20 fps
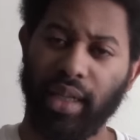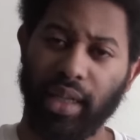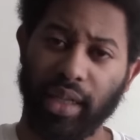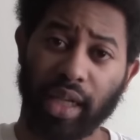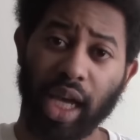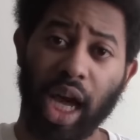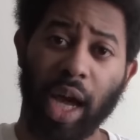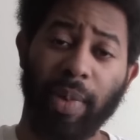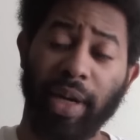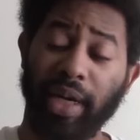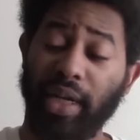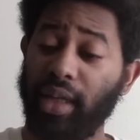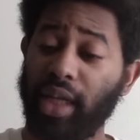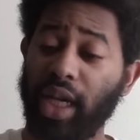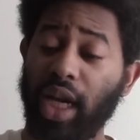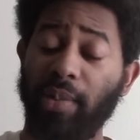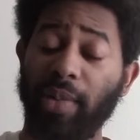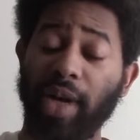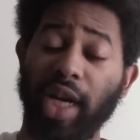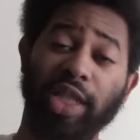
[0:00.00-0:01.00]
Comment in the
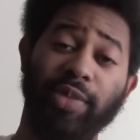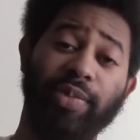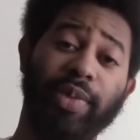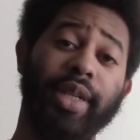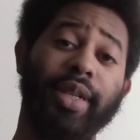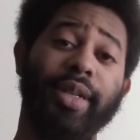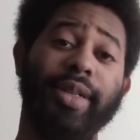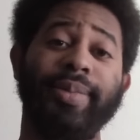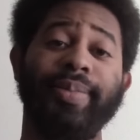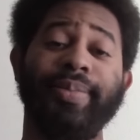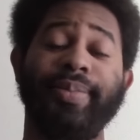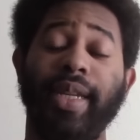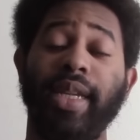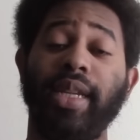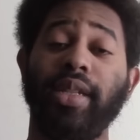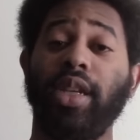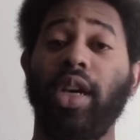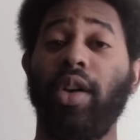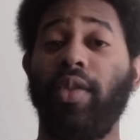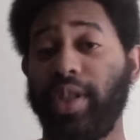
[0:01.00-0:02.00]
comment box below.
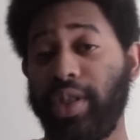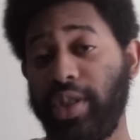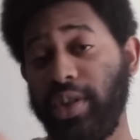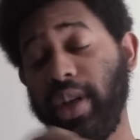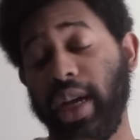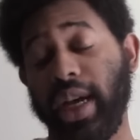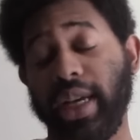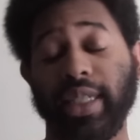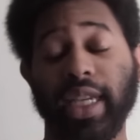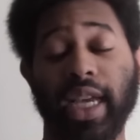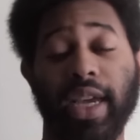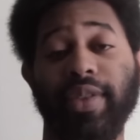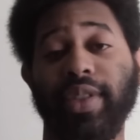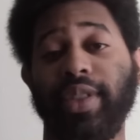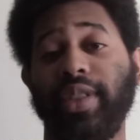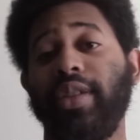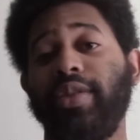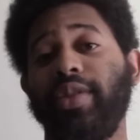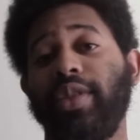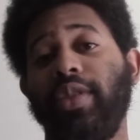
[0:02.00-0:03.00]
And as always, you guys have
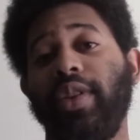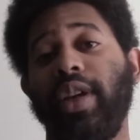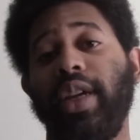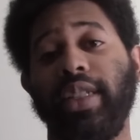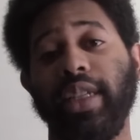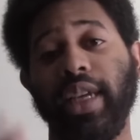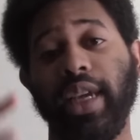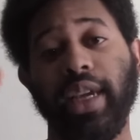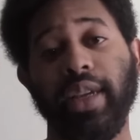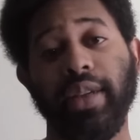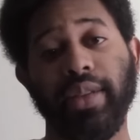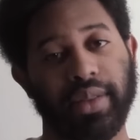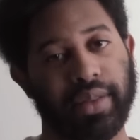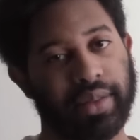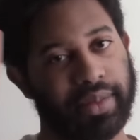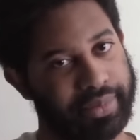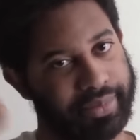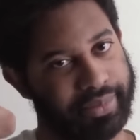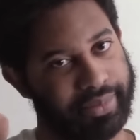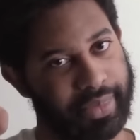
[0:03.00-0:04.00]
yourselves a great day.
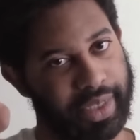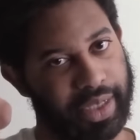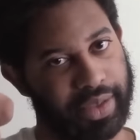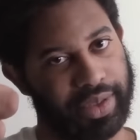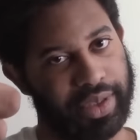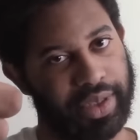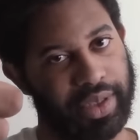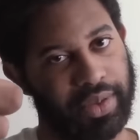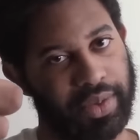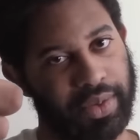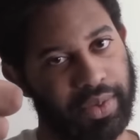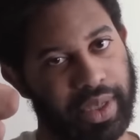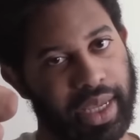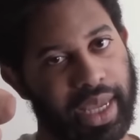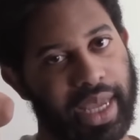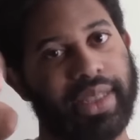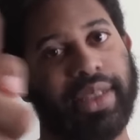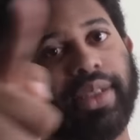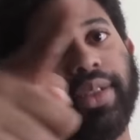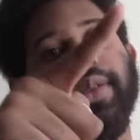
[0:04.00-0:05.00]
I'll see you cool
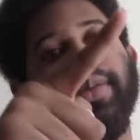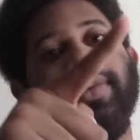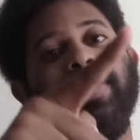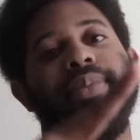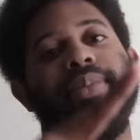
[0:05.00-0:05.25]
cats soon.